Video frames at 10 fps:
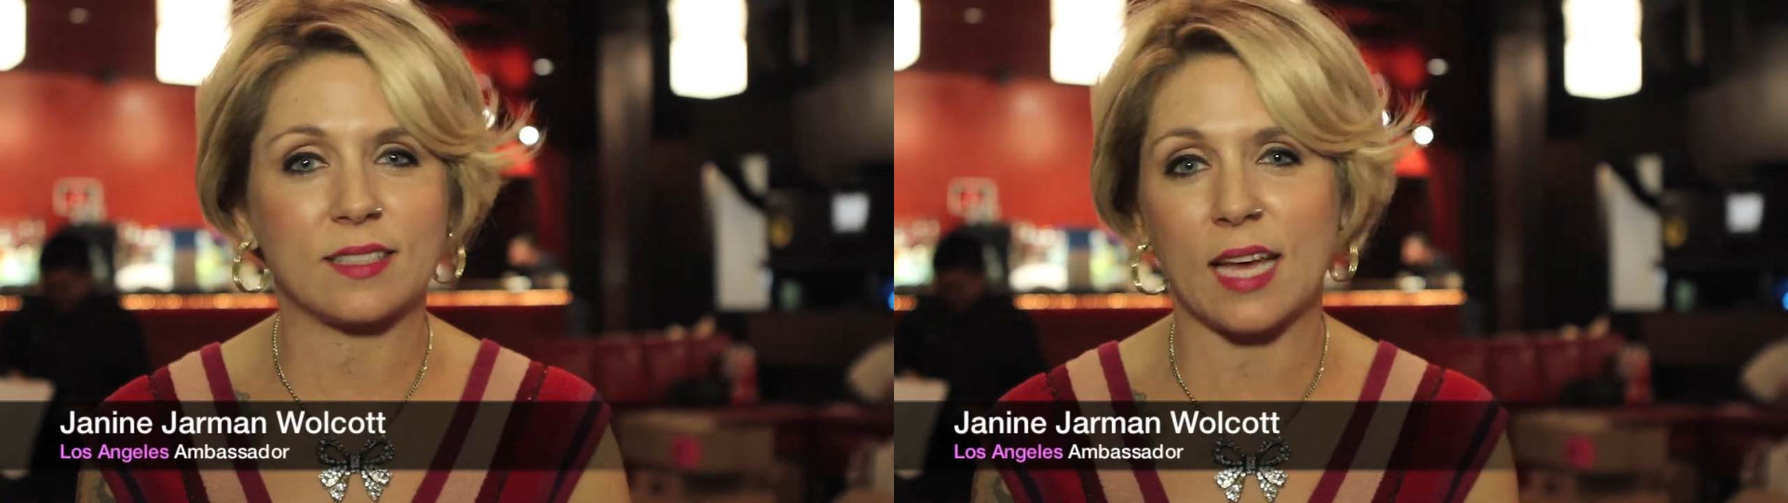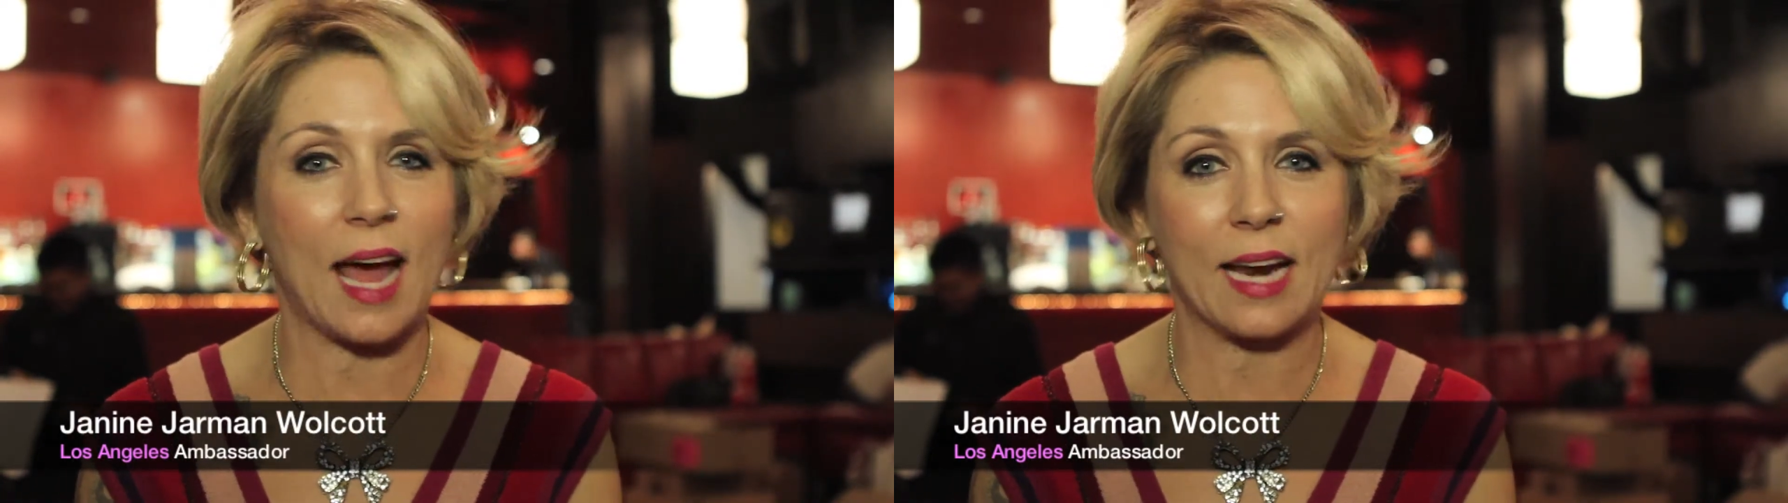
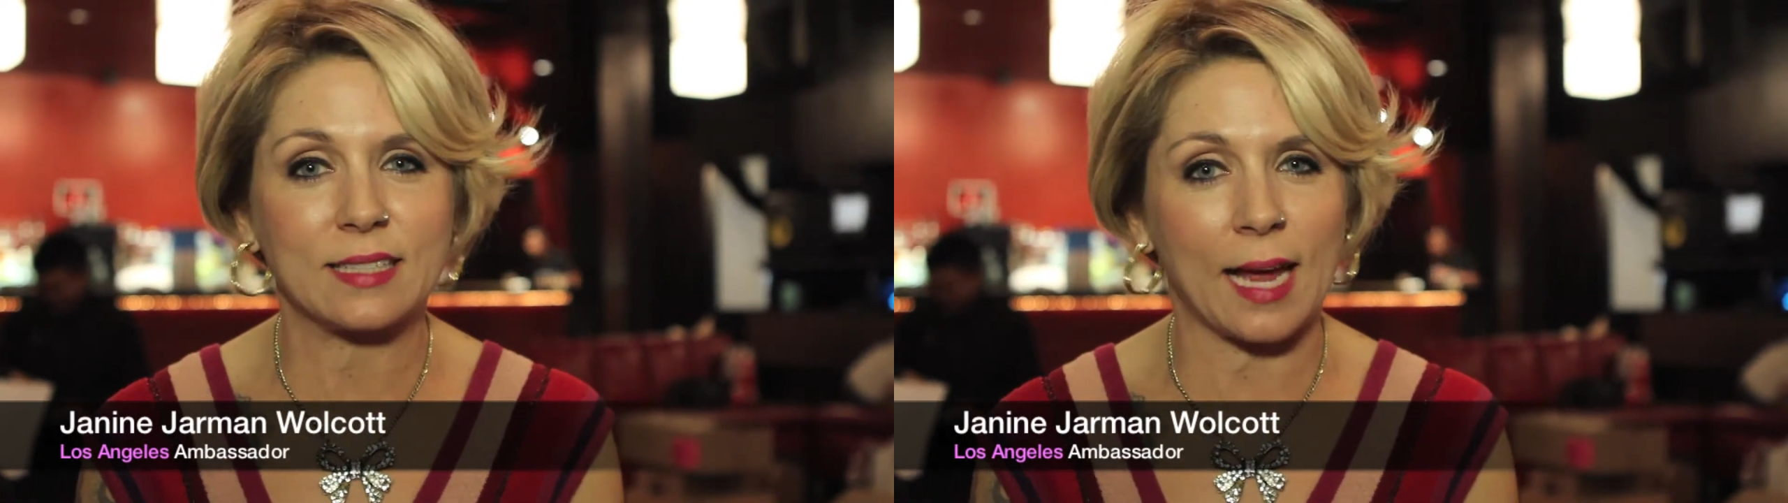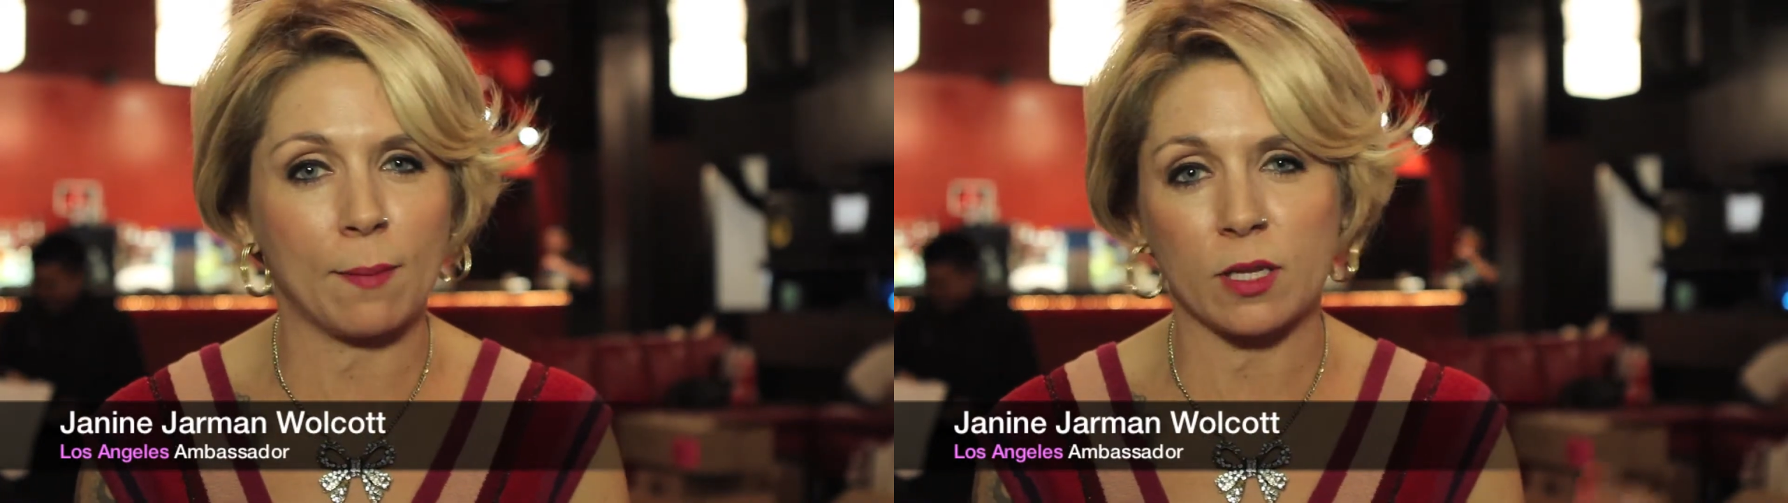sit at a
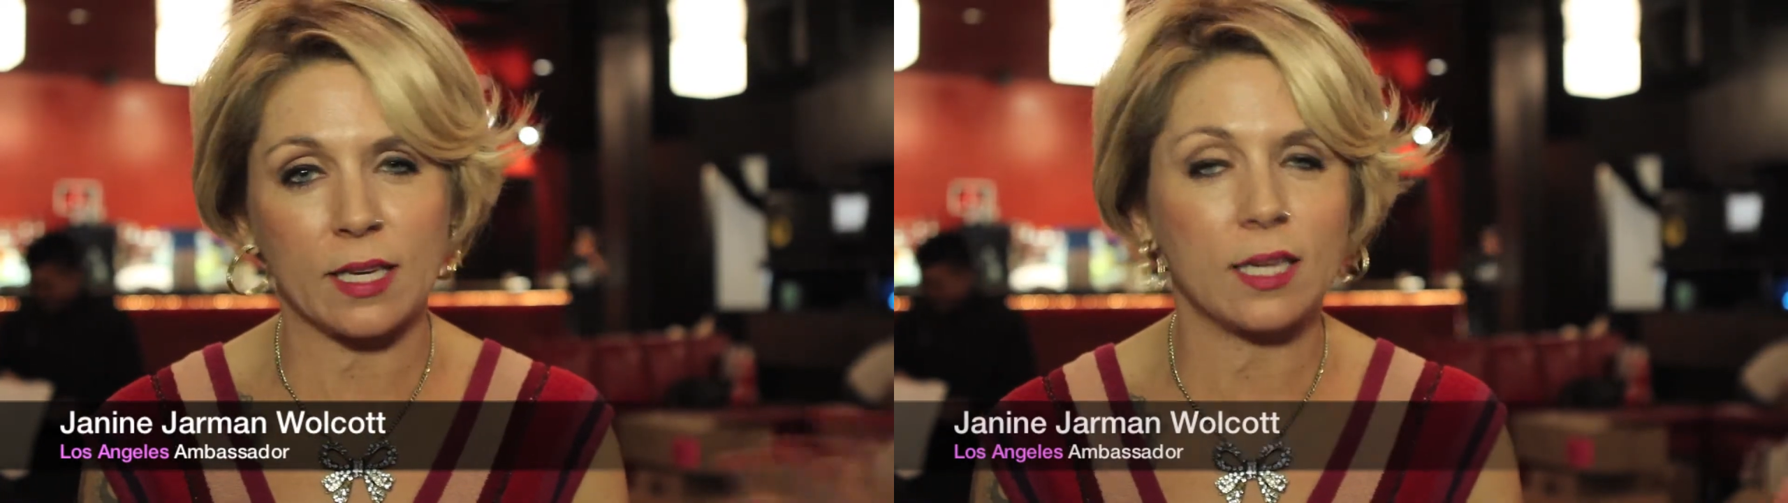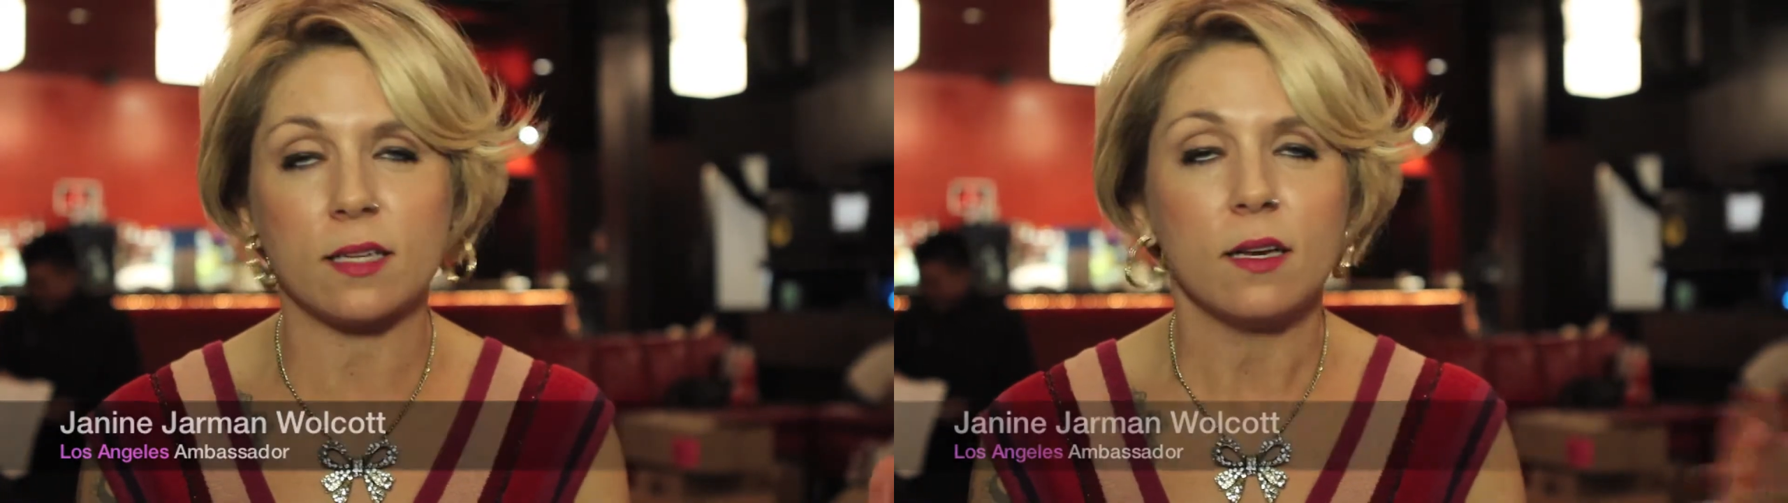table
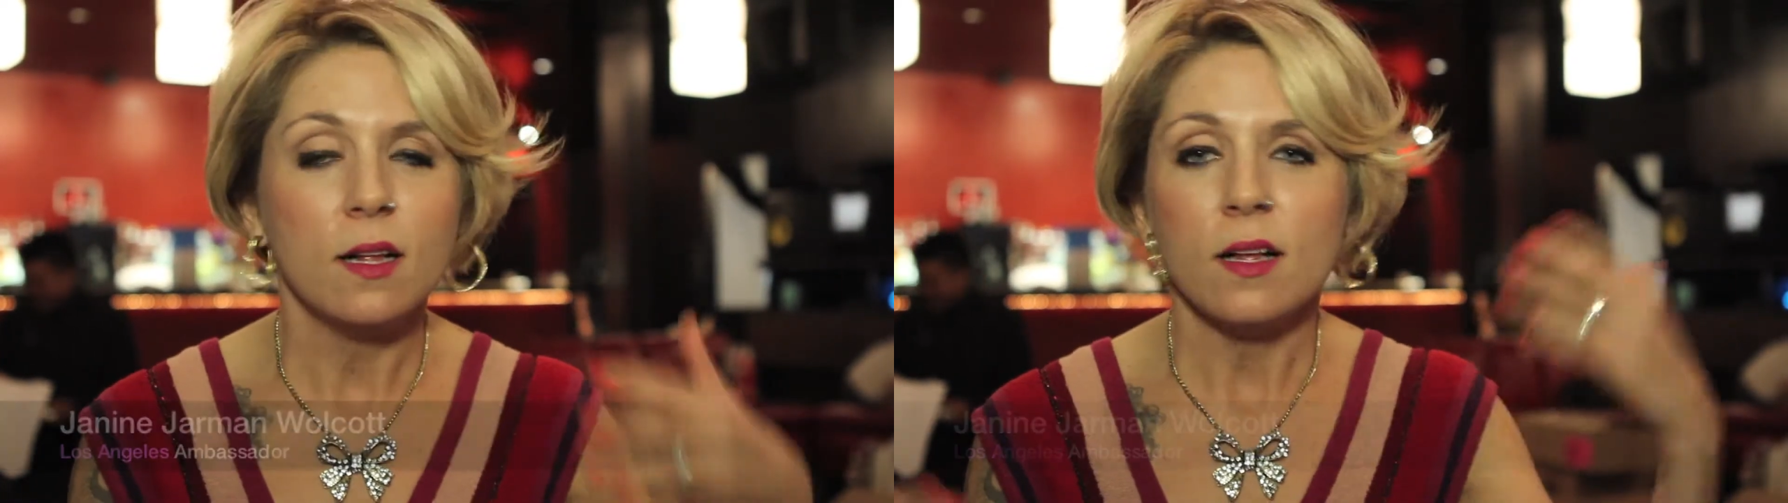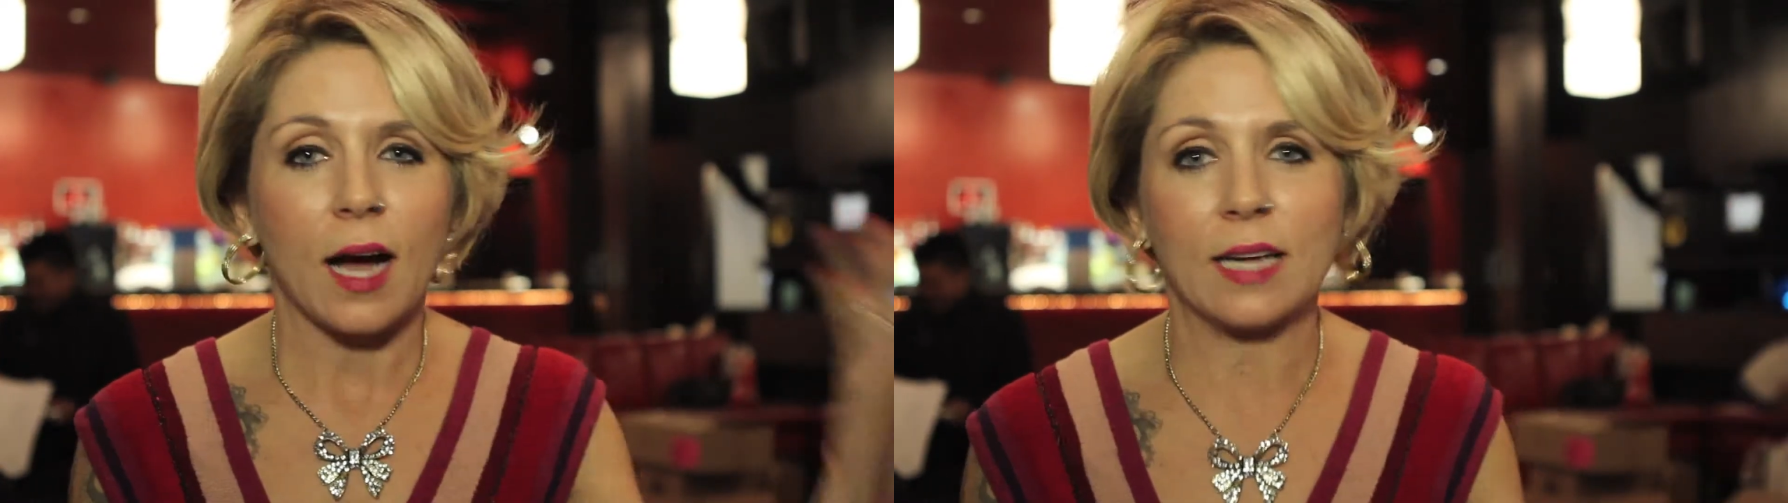and eat
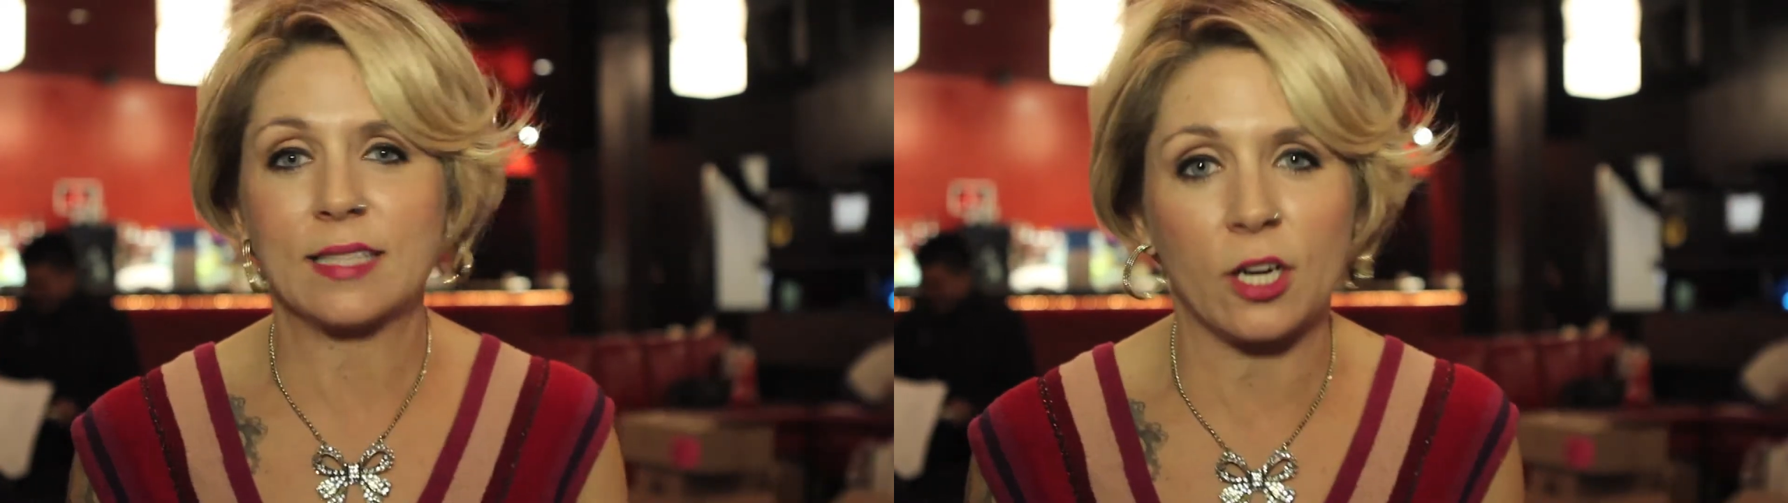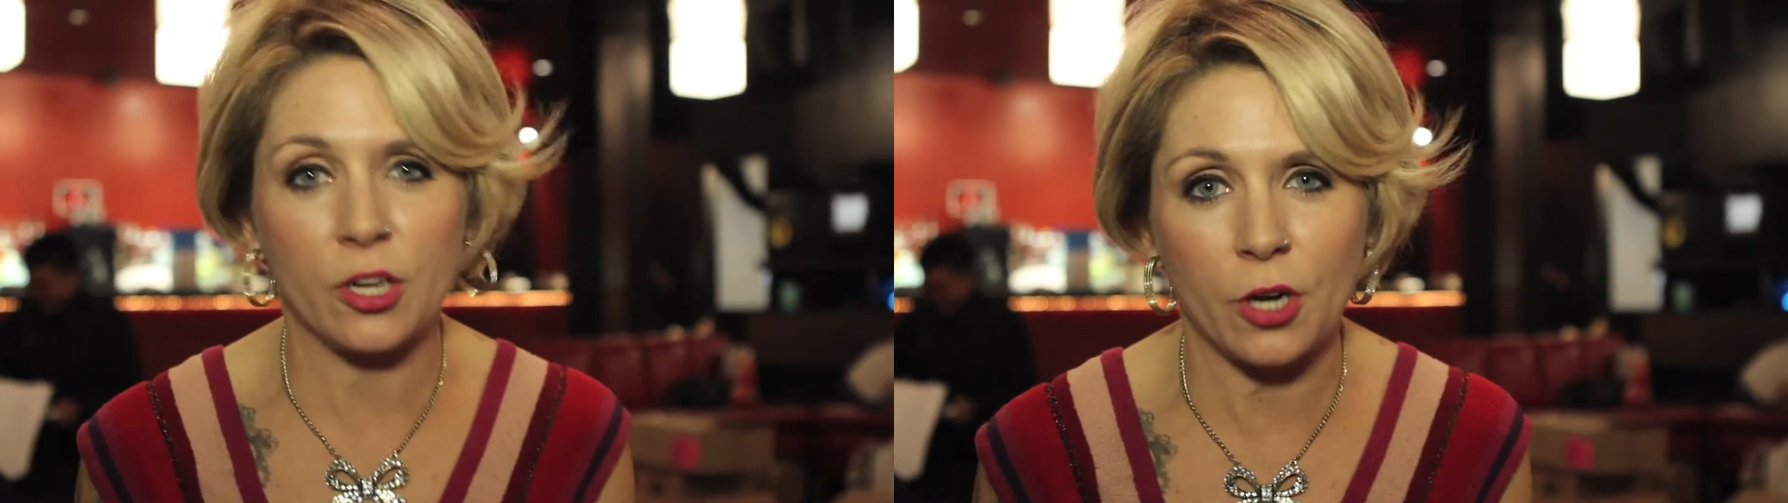a
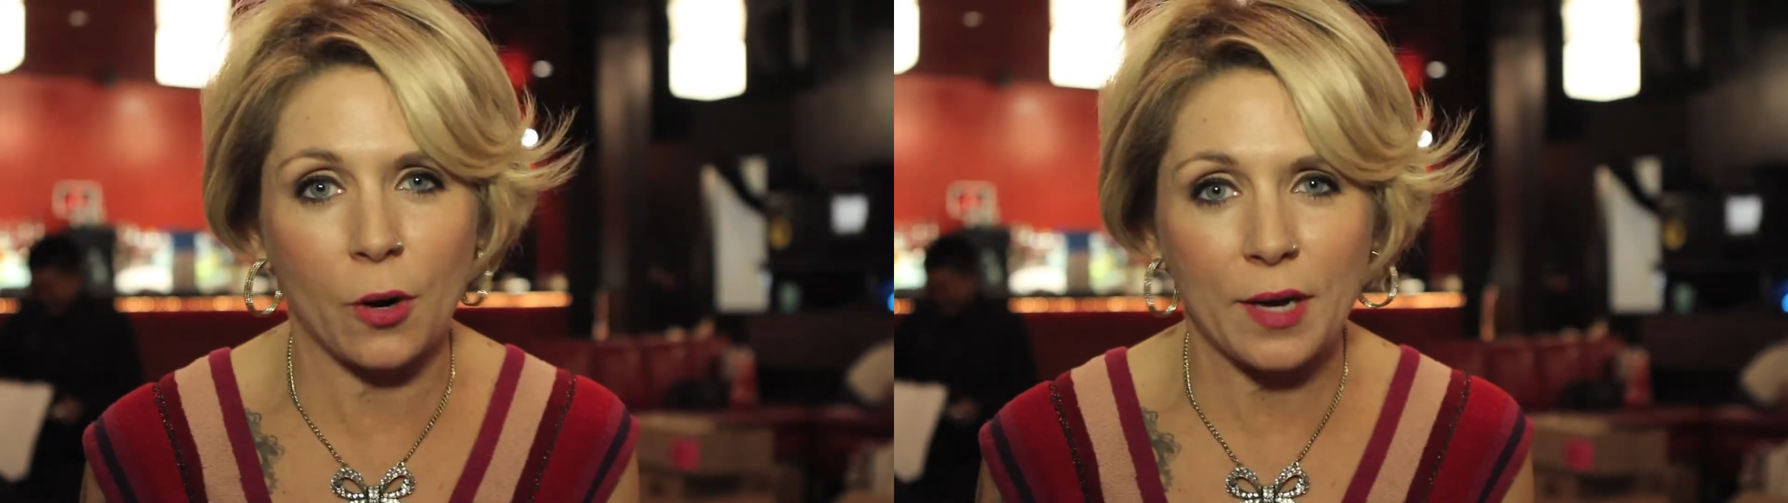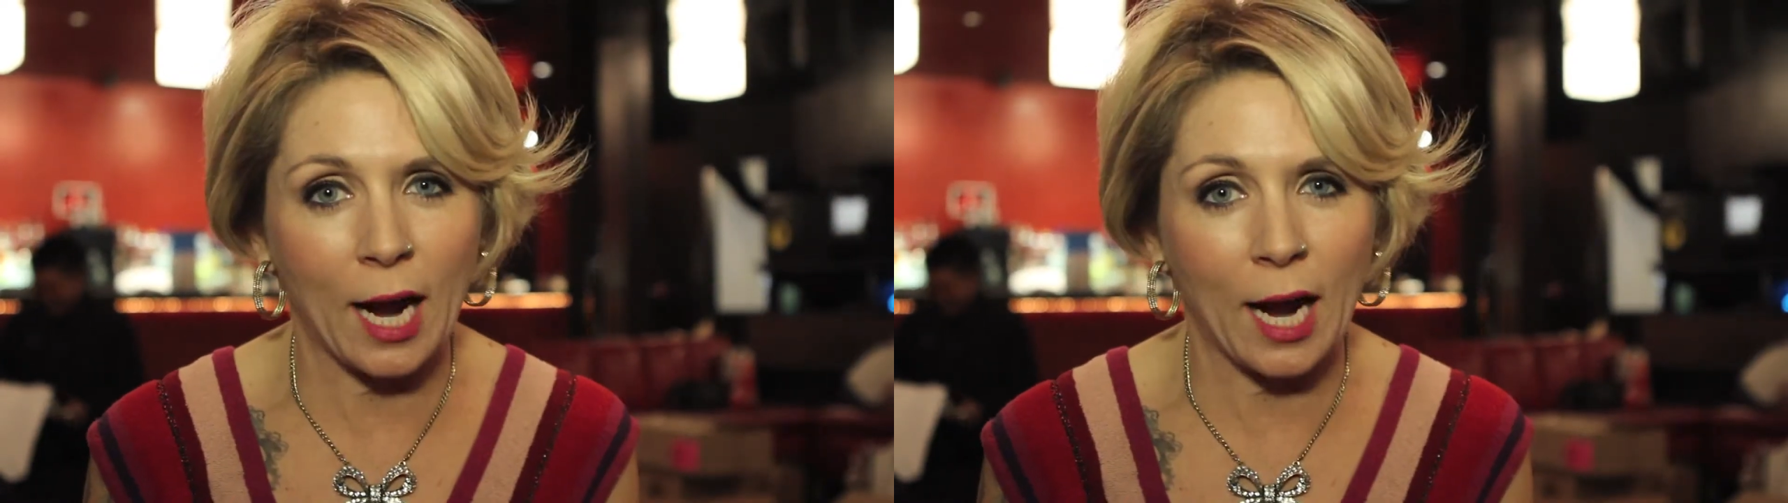dinner you don't